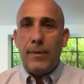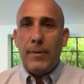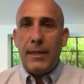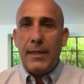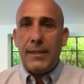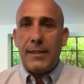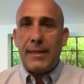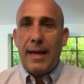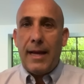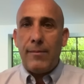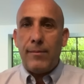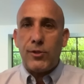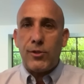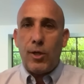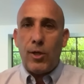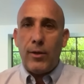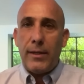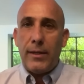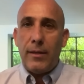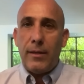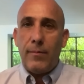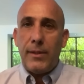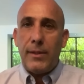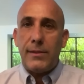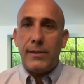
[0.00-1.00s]
many times
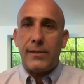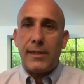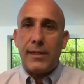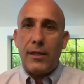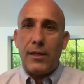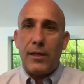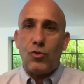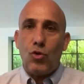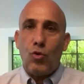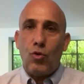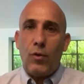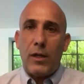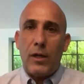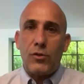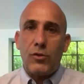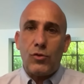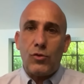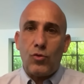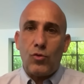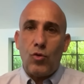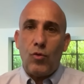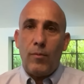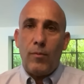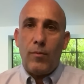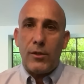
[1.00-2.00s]
our enemies tend to
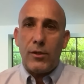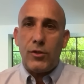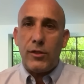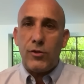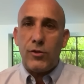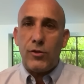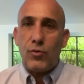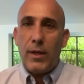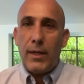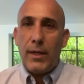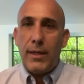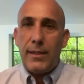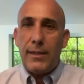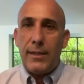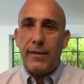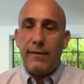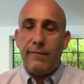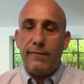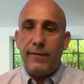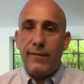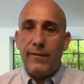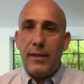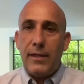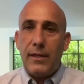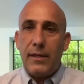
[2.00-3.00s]
watch too much Israeli
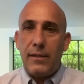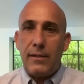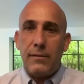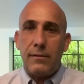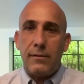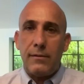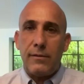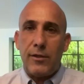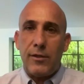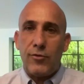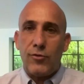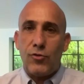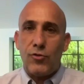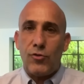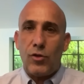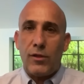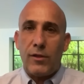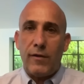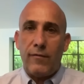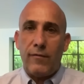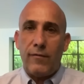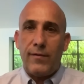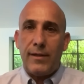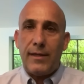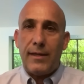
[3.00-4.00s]
TV, and there's
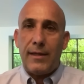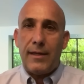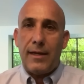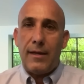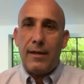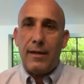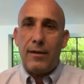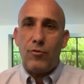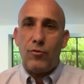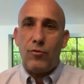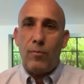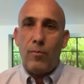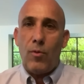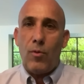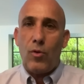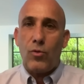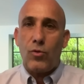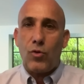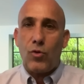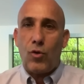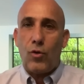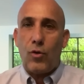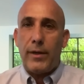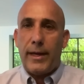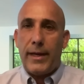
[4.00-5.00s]
not even a
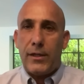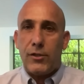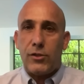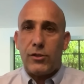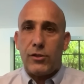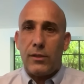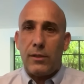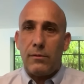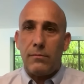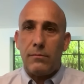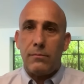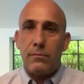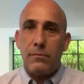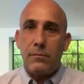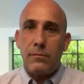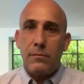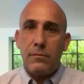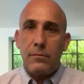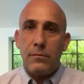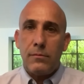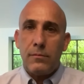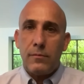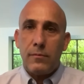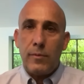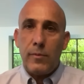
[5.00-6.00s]
remote connection
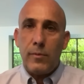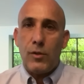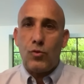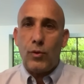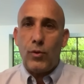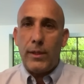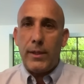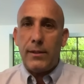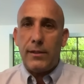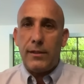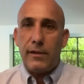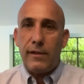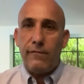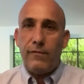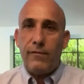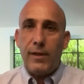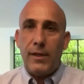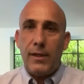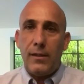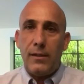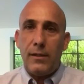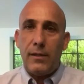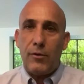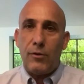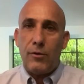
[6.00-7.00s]
between
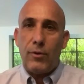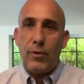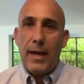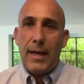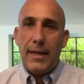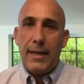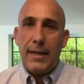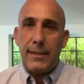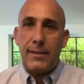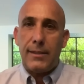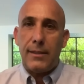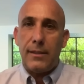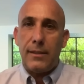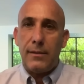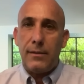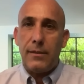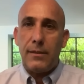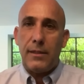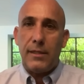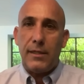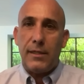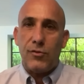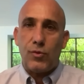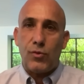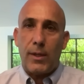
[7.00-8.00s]
TV and reality
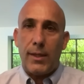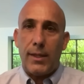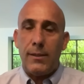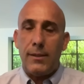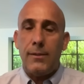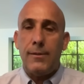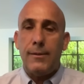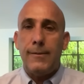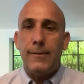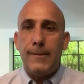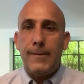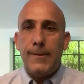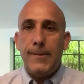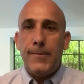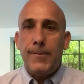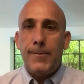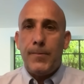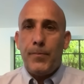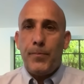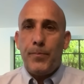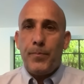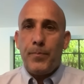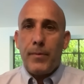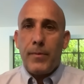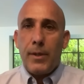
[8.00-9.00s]
in Israel.
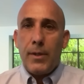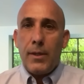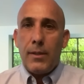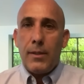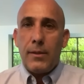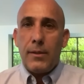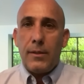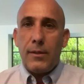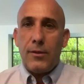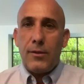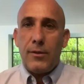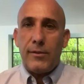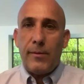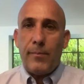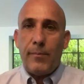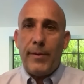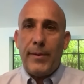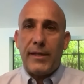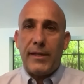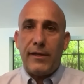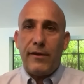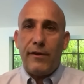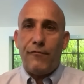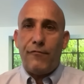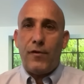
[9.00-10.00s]
There's a
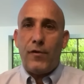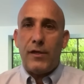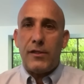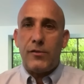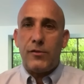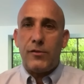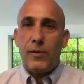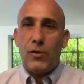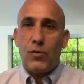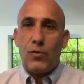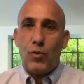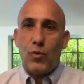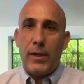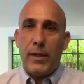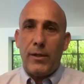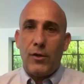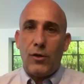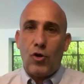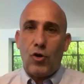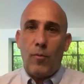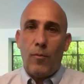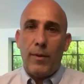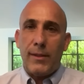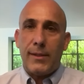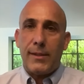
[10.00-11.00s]
big difference
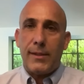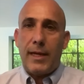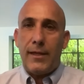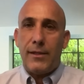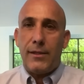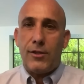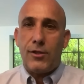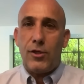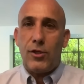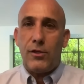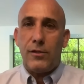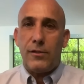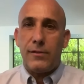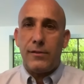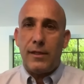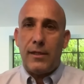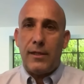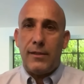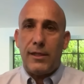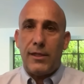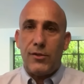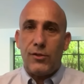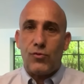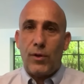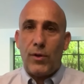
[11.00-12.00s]
between commentators
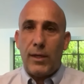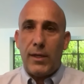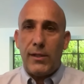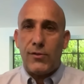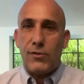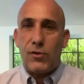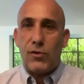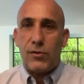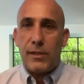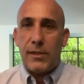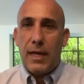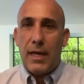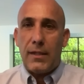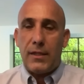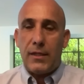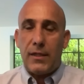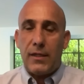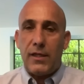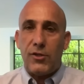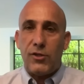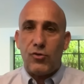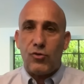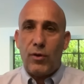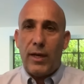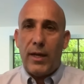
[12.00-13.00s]
and Israeli
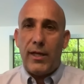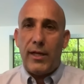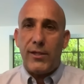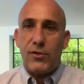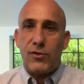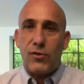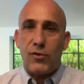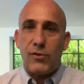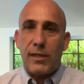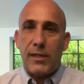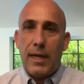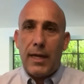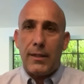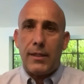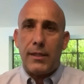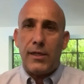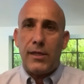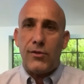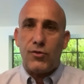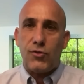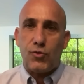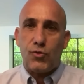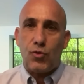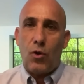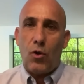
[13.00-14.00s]
society. The Israeli
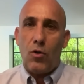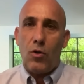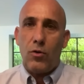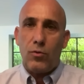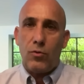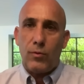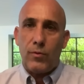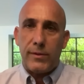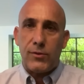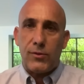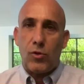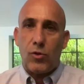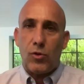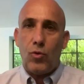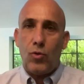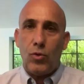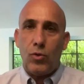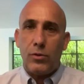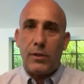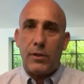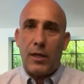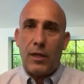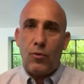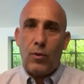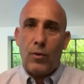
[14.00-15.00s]
society is strong,
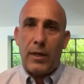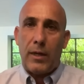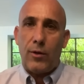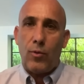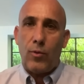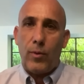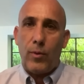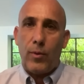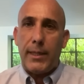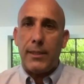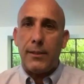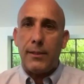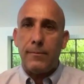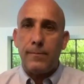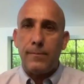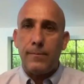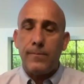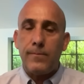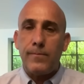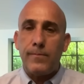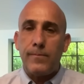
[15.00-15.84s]
resolute, and want to win.